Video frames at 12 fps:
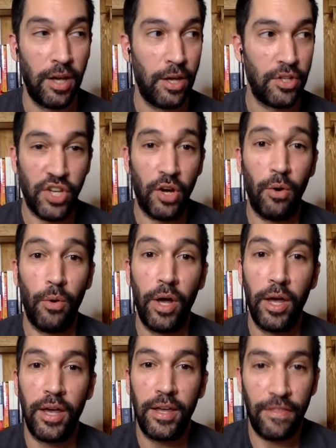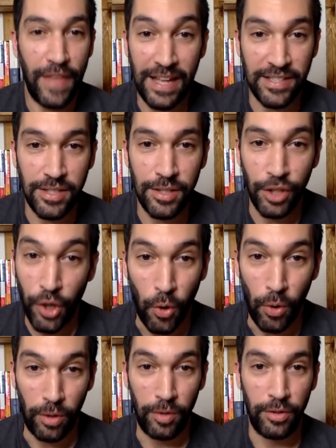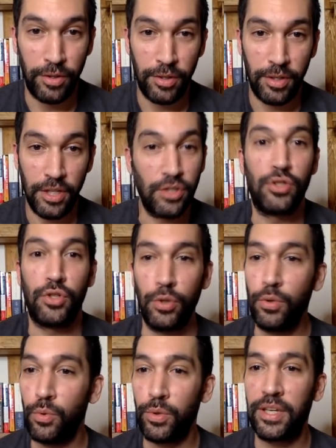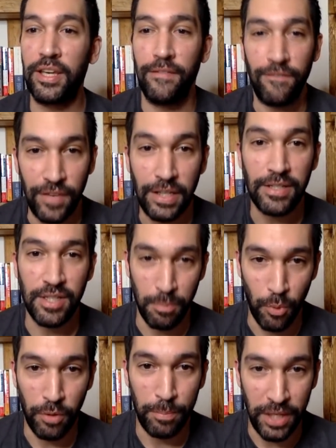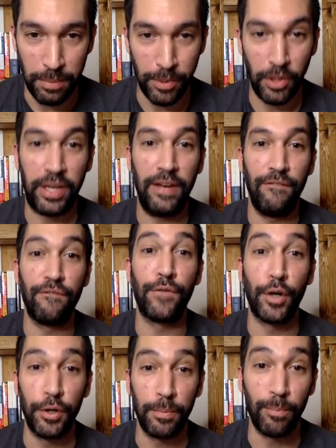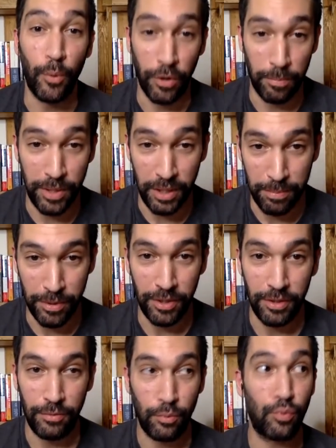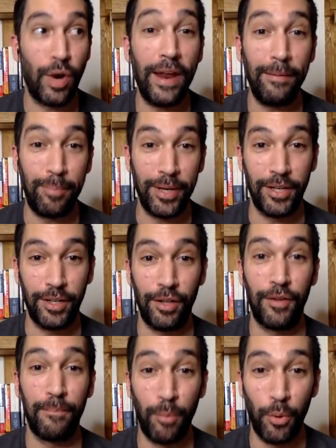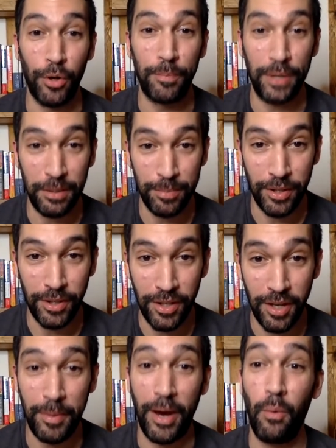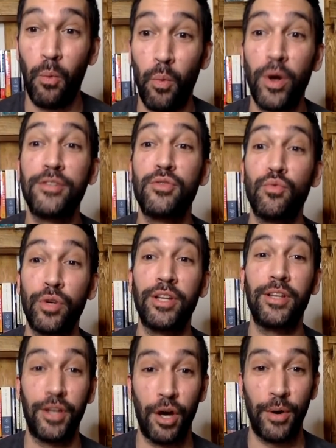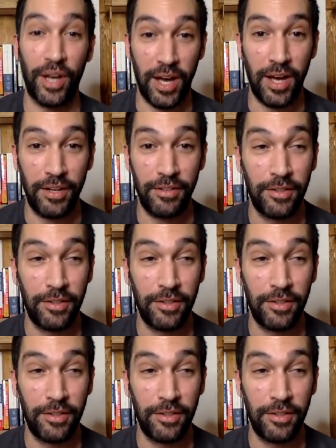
So that's the goal, is to convince more people, convert more people, red pill more people about what's really going on.